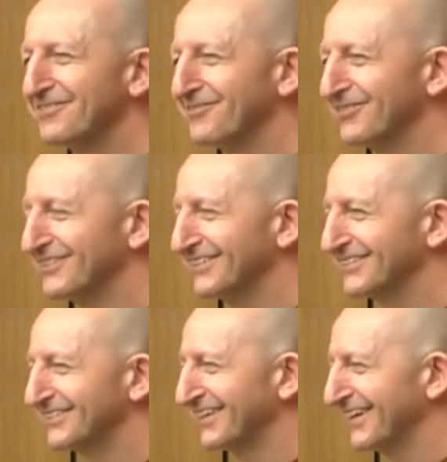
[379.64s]
even if you're
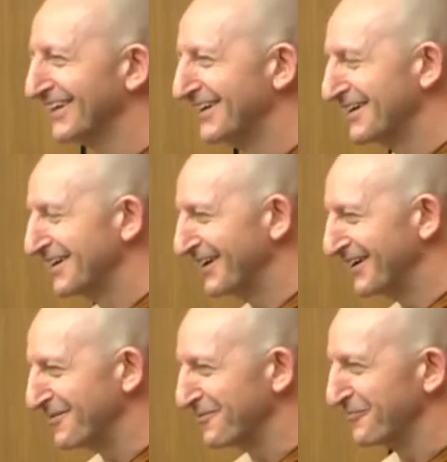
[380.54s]
just uh,
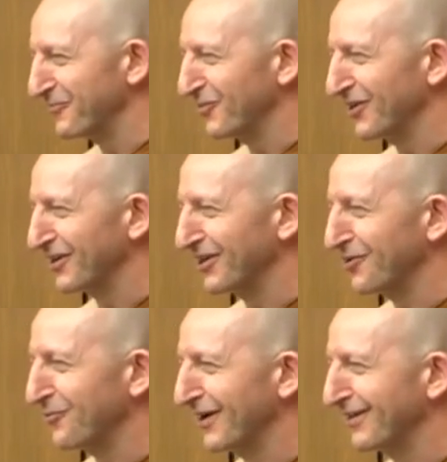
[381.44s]
uh, working
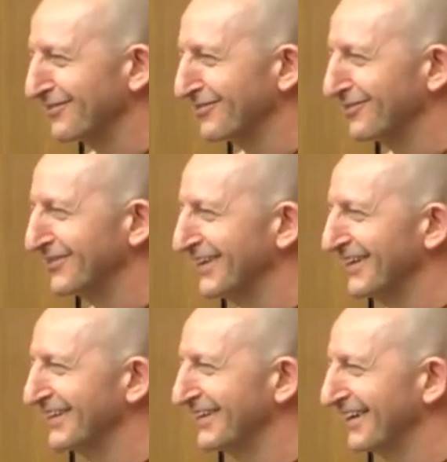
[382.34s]
your way through
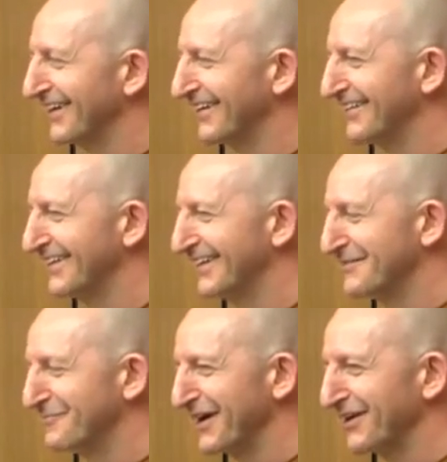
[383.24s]
the, the,
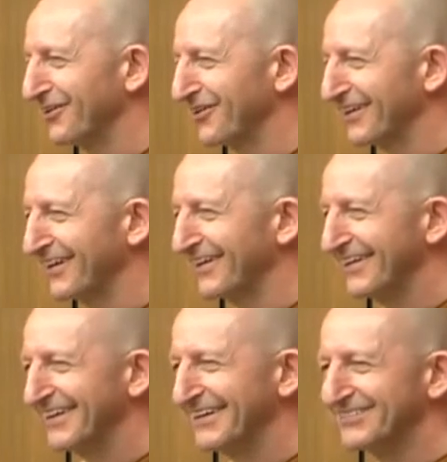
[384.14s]
the uh, Bangkok
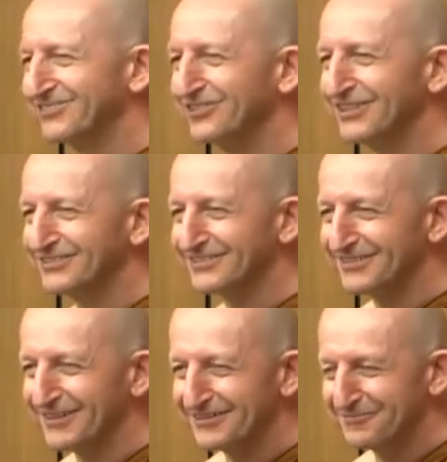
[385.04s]
uh,
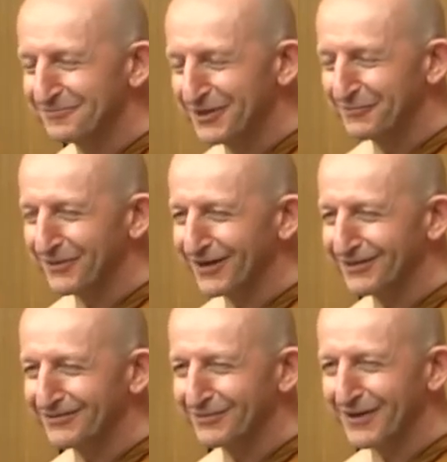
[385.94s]
streets and being
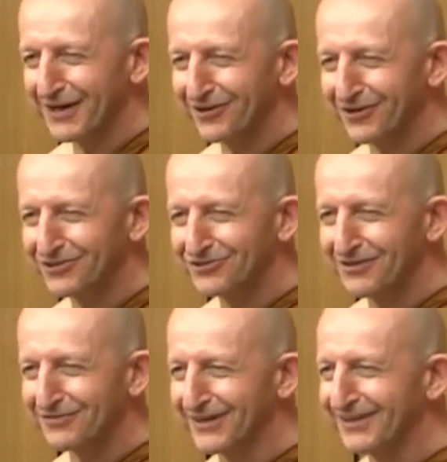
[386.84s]
part of the Bangkok
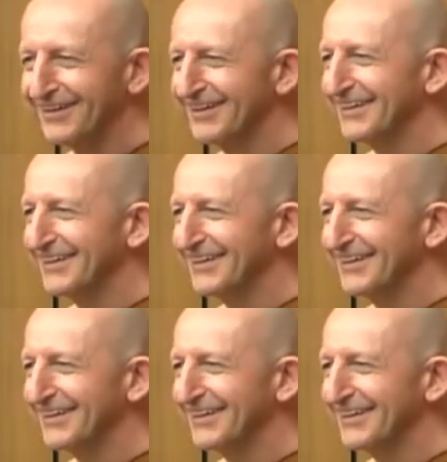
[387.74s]
traffic,